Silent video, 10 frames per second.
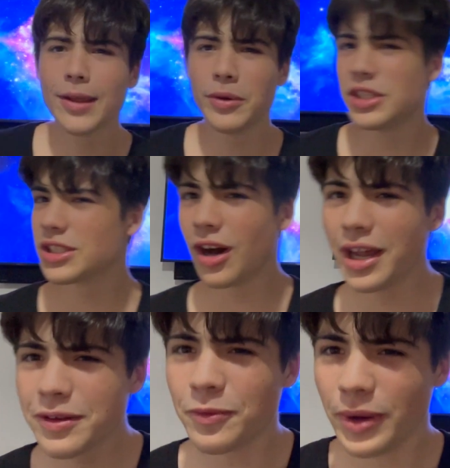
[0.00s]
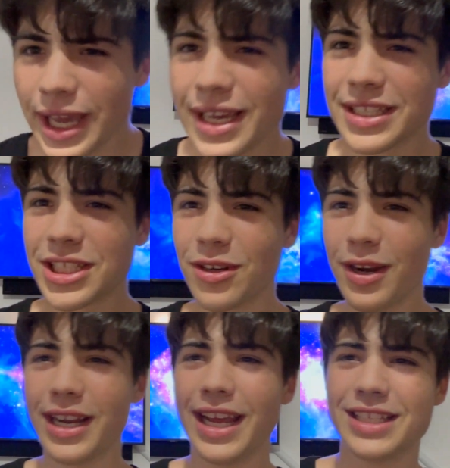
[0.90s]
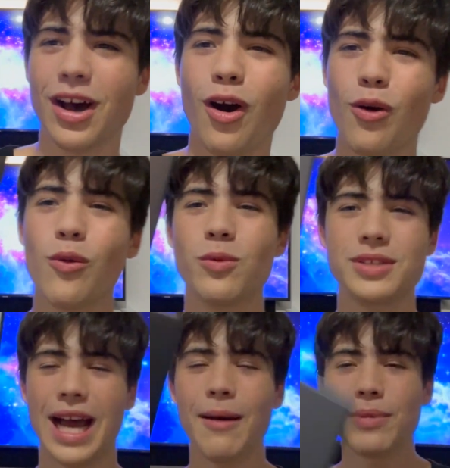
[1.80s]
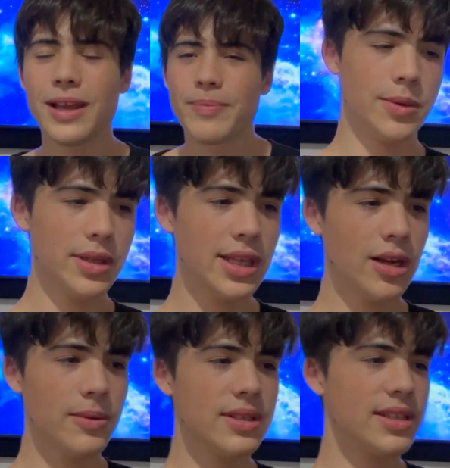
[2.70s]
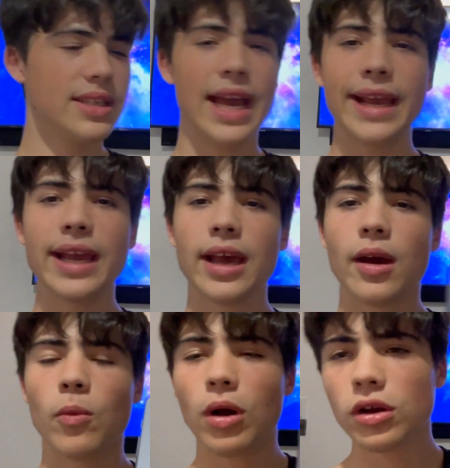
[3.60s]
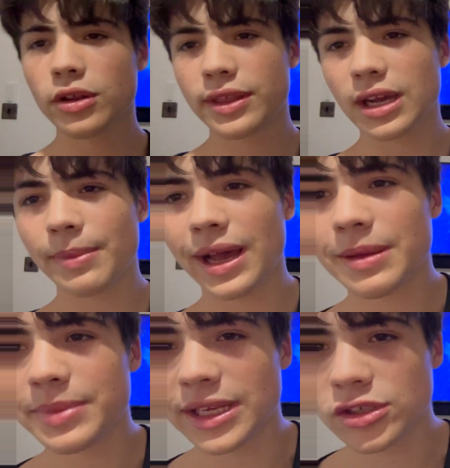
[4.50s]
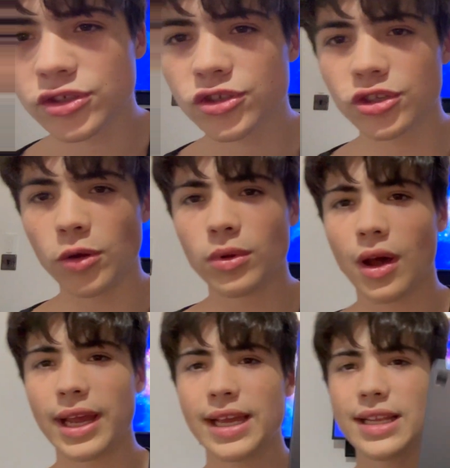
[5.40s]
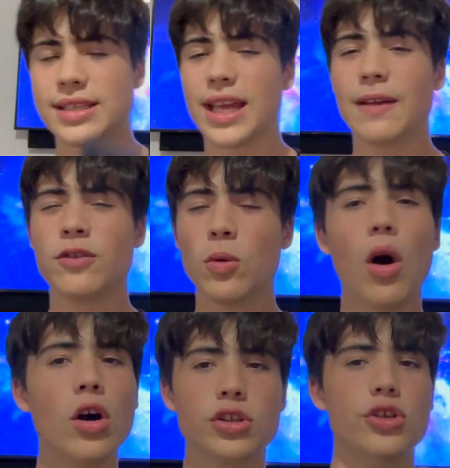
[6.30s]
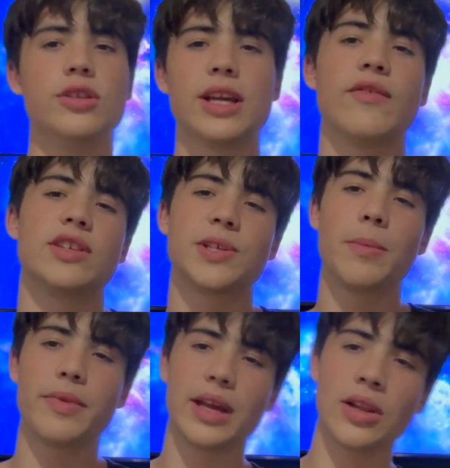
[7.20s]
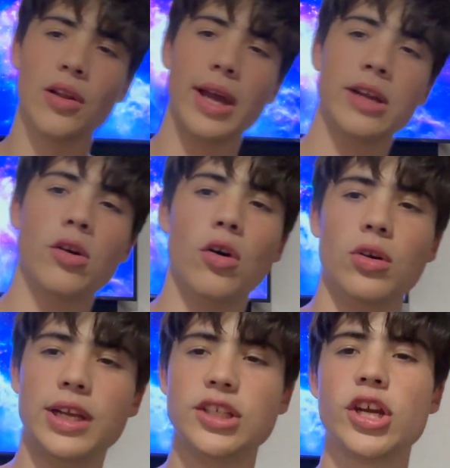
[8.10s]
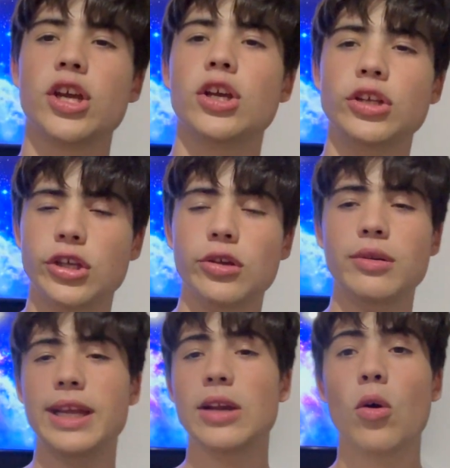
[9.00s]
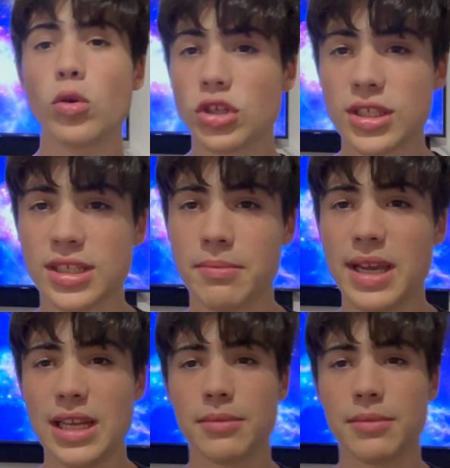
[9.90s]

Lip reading: which is kind of weird considering it's a whole tablet. And one thing I would say, one good thing about it being so light is that if you are using it for something like college, uni, or just as a media